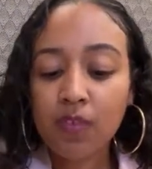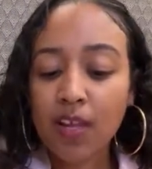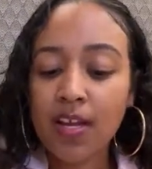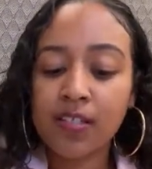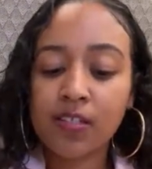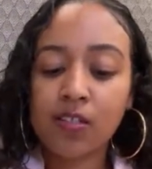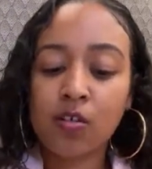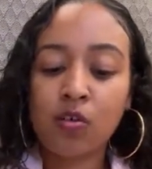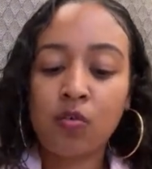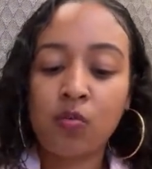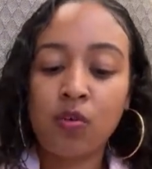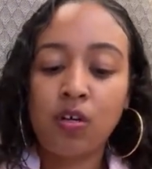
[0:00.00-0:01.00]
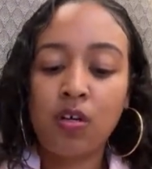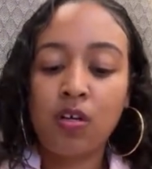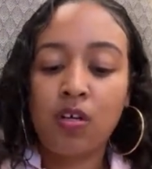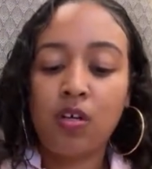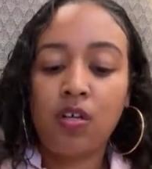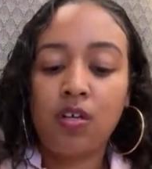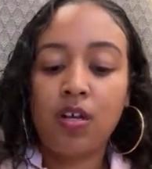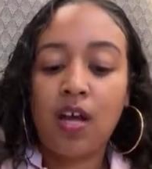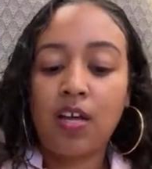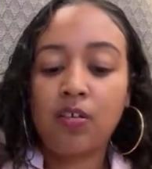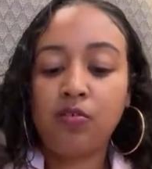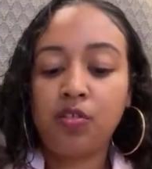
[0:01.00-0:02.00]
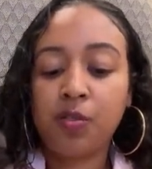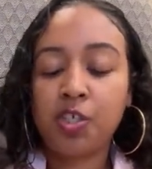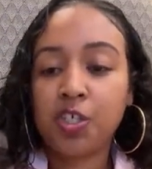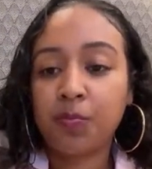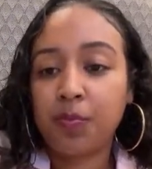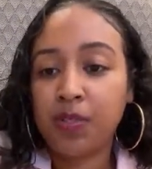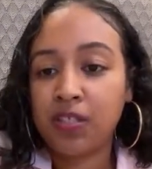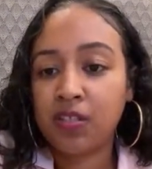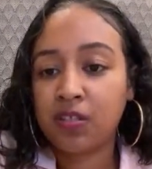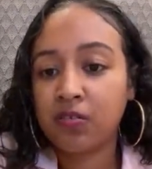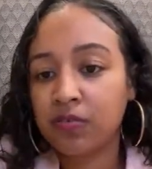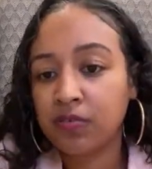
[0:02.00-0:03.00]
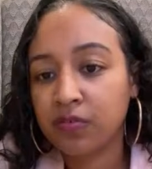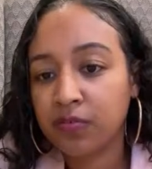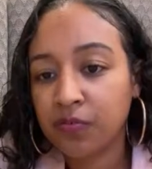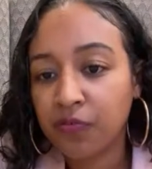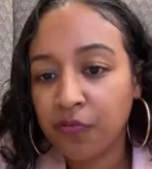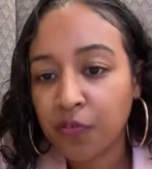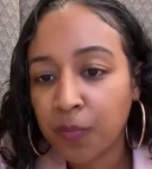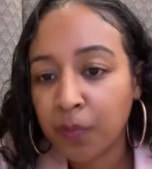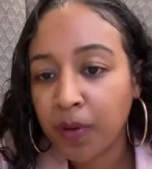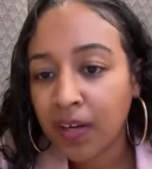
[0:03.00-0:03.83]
And so I use chickpeas for my.